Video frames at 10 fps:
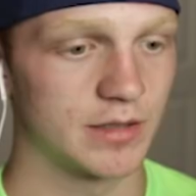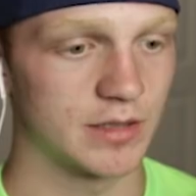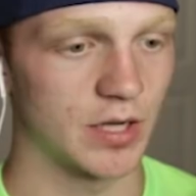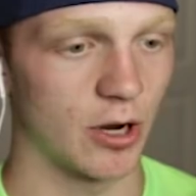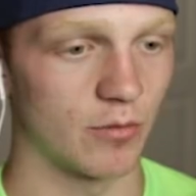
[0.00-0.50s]
This is
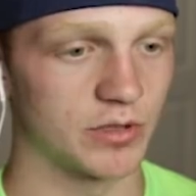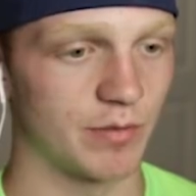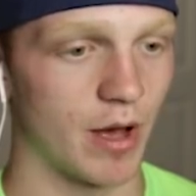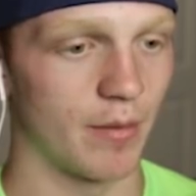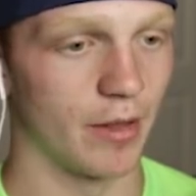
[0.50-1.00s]
a terrible
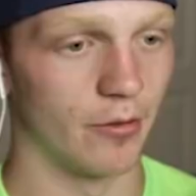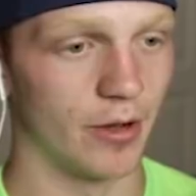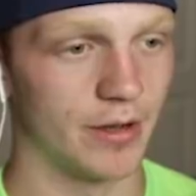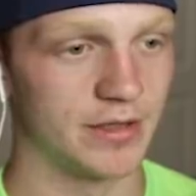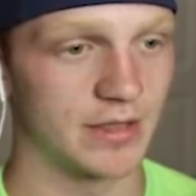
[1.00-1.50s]
spot, by the
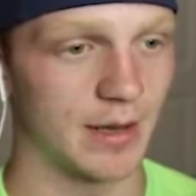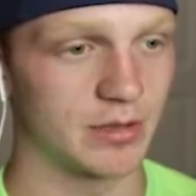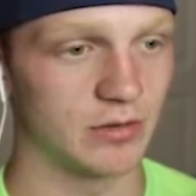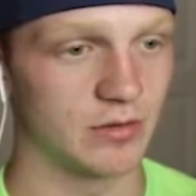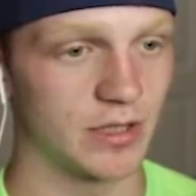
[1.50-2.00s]
way. This is
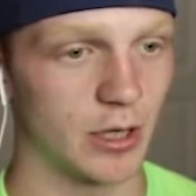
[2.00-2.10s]
absolutely